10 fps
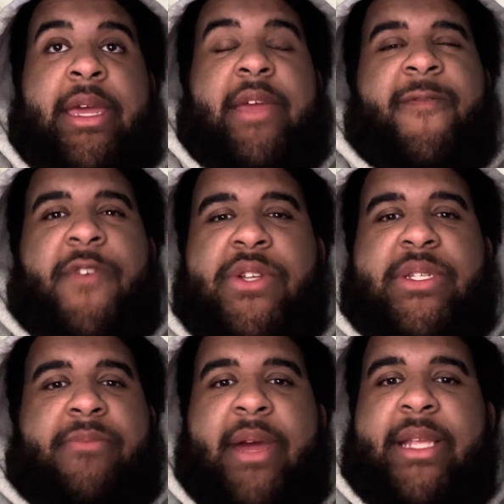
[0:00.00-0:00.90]
and first
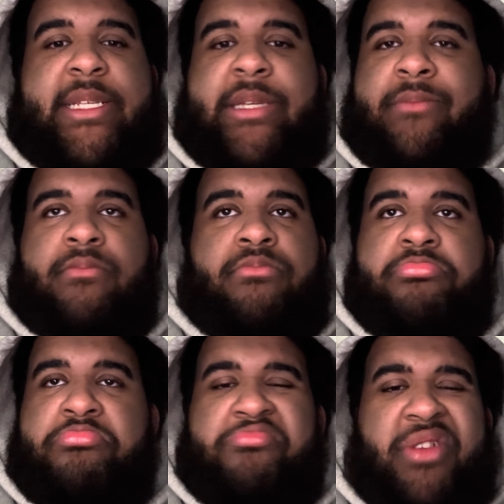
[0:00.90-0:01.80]
it might seem
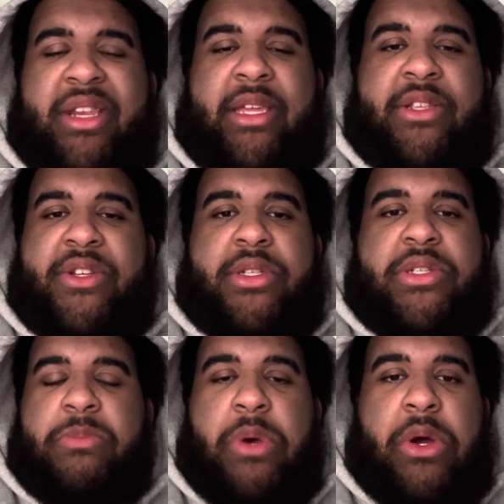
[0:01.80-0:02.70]
pretty just
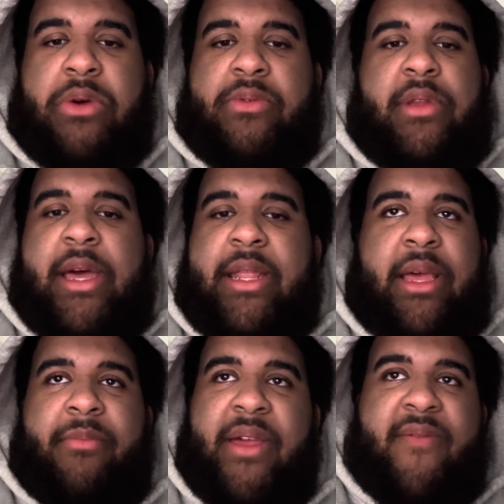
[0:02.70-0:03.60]
small, not
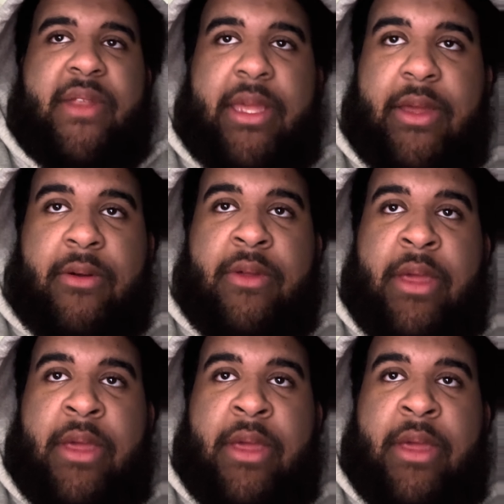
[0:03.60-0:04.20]
that big of a deal,